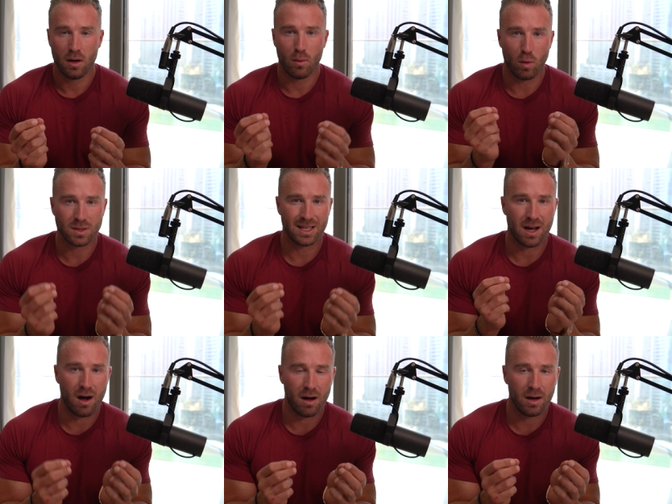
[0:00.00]
Was it
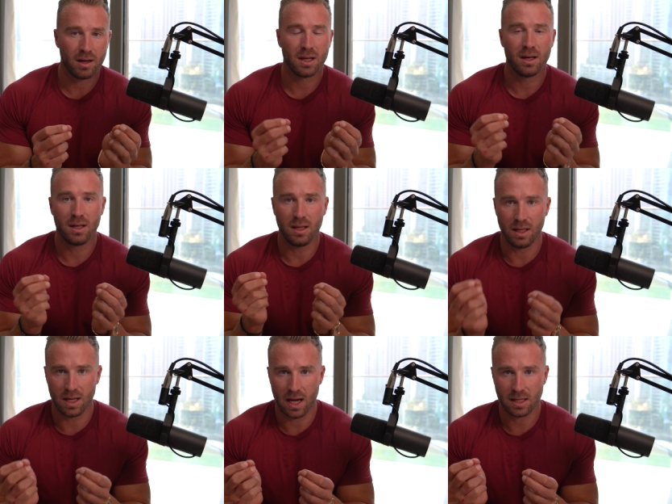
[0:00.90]
hard?
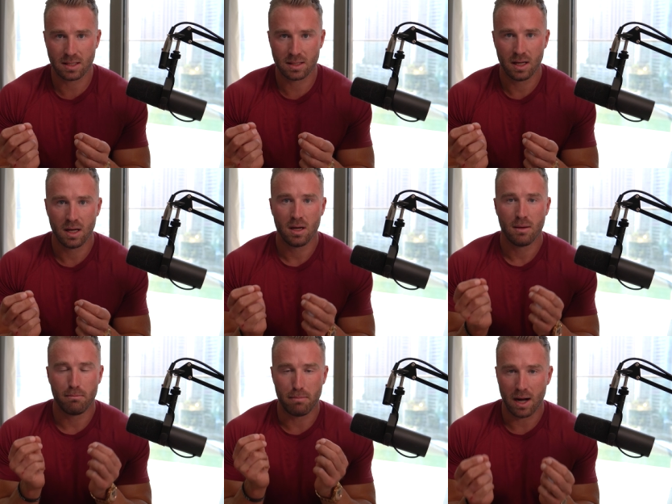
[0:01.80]
Yes,
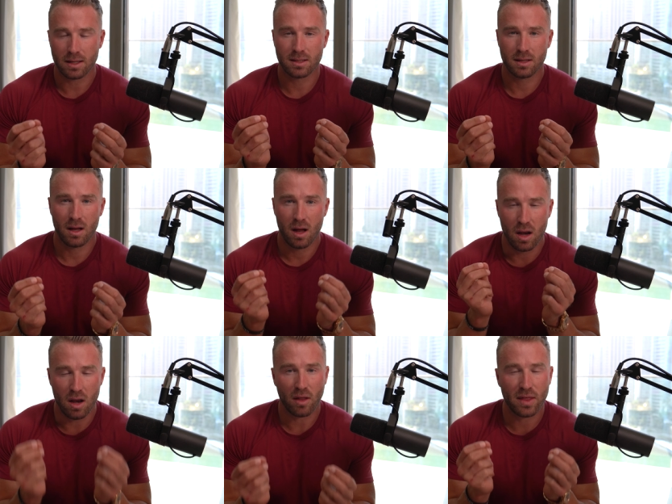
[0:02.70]
but
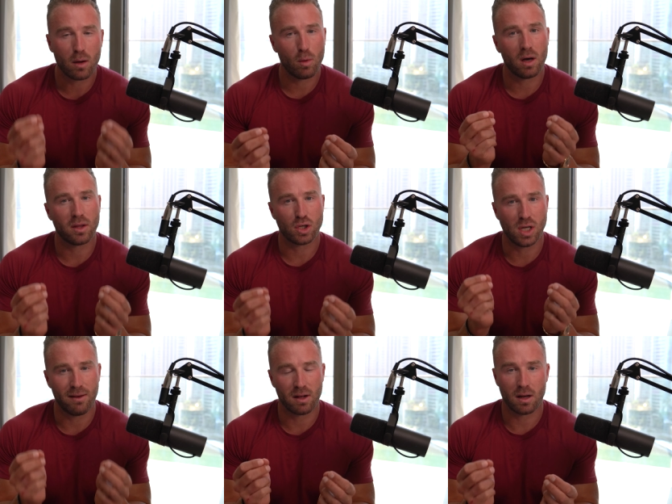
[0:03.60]
nothing worth
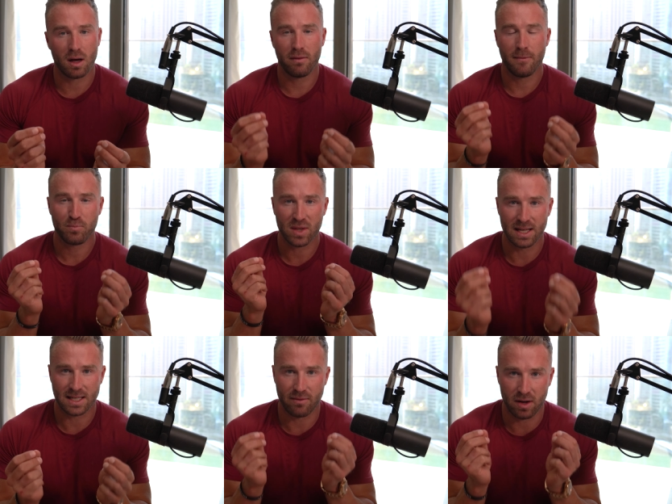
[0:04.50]
achieving in life
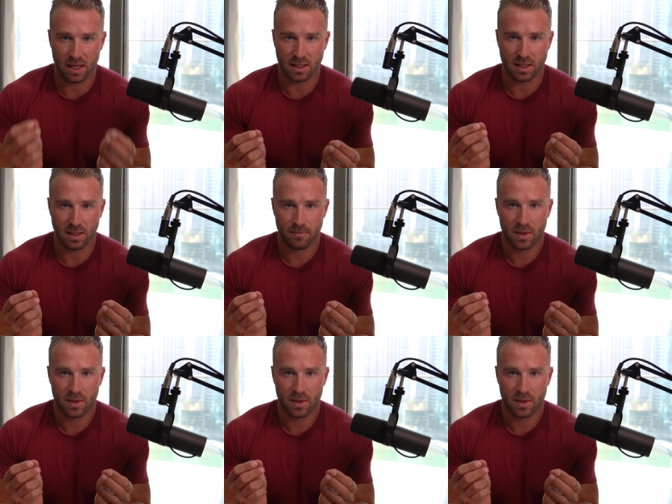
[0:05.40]
is ever easy.